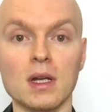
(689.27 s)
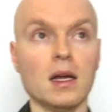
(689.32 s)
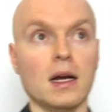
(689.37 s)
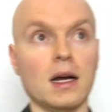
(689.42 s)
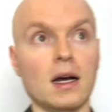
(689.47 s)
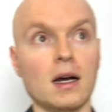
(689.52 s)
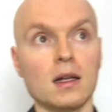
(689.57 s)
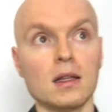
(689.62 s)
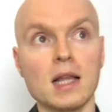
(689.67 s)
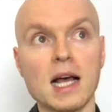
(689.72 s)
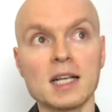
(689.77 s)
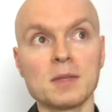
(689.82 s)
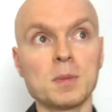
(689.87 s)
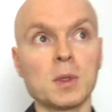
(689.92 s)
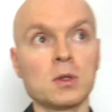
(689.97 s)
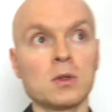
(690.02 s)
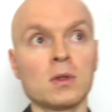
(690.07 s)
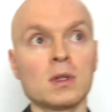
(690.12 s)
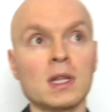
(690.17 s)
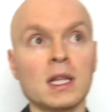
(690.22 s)
Last
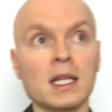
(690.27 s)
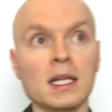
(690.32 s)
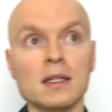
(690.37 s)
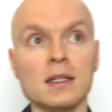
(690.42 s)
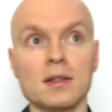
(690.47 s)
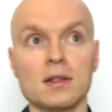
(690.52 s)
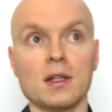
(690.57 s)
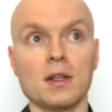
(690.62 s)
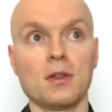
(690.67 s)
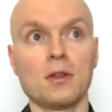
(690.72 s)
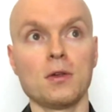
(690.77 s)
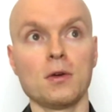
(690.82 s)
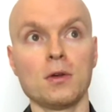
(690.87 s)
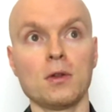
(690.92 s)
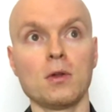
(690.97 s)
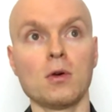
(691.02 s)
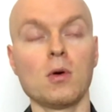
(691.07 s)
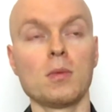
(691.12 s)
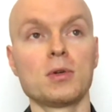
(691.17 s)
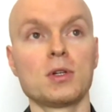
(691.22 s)
but not least, the
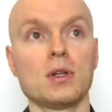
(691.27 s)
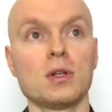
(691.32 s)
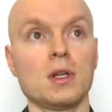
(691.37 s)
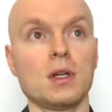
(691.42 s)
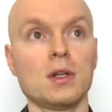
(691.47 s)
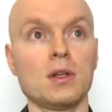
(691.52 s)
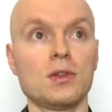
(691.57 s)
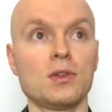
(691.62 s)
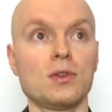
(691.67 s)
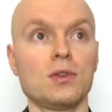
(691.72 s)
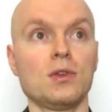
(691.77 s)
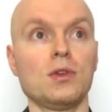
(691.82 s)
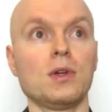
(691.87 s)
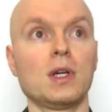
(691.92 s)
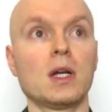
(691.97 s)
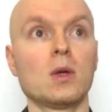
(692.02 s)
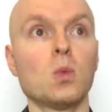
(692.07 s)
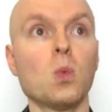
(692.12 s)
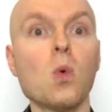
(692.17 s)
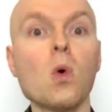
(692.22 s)
third option is you
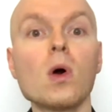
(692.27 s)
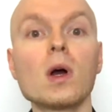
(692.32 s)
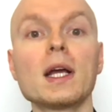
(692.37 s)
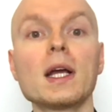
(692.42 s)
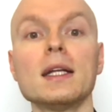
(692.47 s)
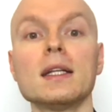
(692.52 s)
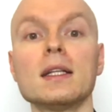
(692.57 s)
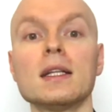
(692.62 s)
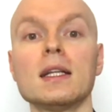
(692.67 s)
can walk